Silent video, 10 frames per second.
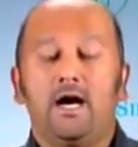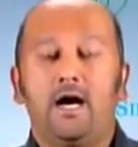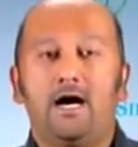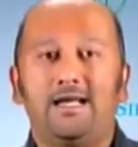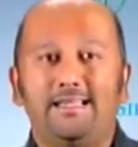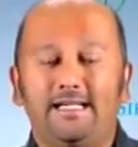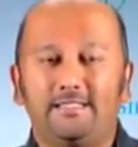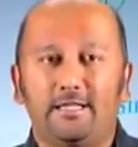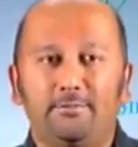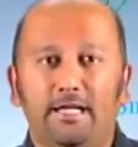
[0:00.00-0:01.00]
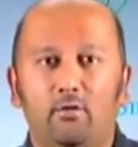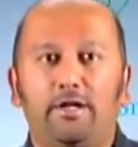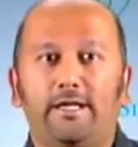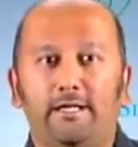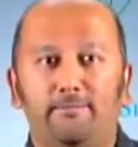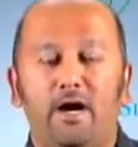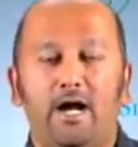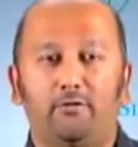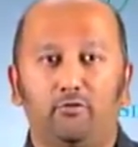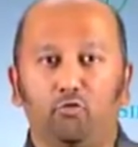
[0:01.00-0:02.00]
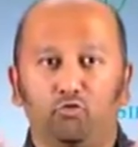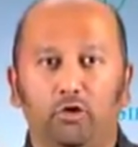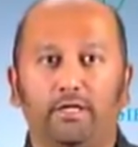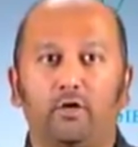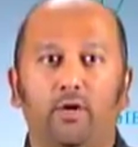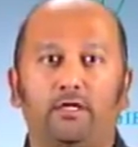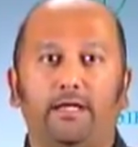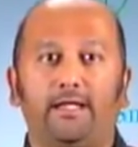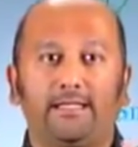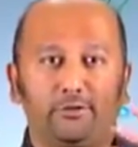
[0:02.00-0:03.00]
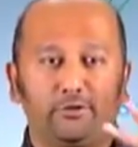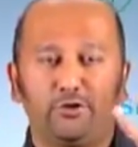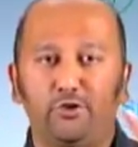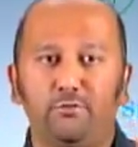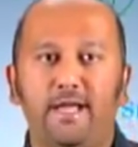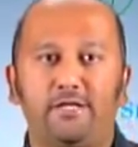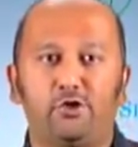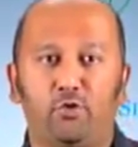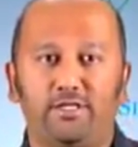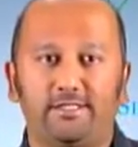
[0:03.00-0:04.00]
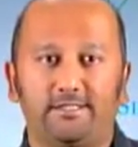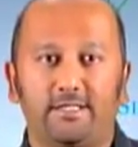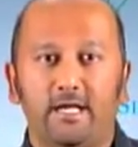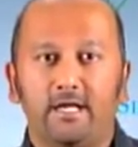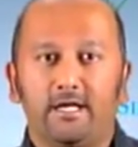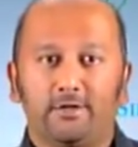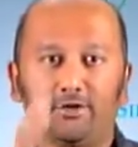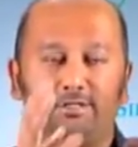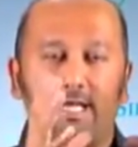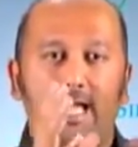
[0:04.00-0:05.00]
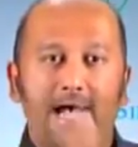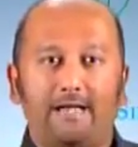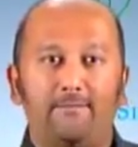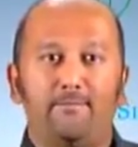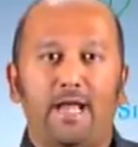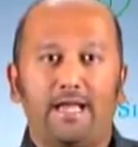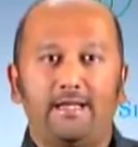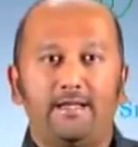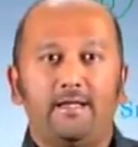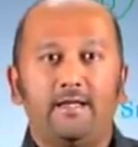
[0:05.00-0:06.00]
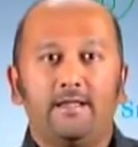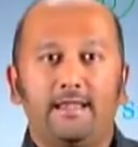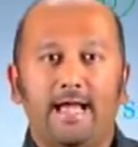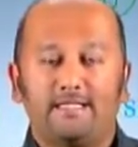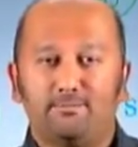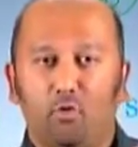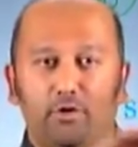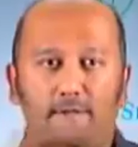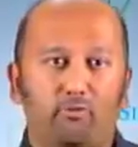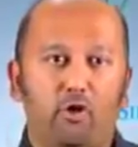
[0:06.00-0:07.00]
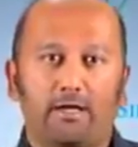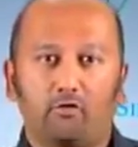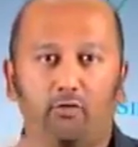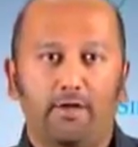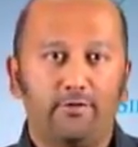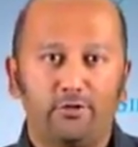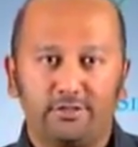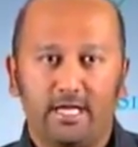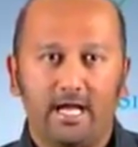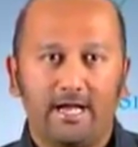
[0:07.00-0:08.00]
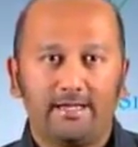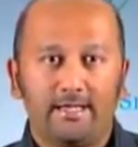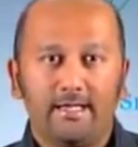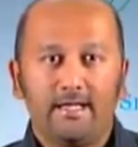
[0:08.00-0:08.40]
And that's something I want to hit upon really quickly. I think there's two main choices. There's Adam Bain, that's more on the product revenue side.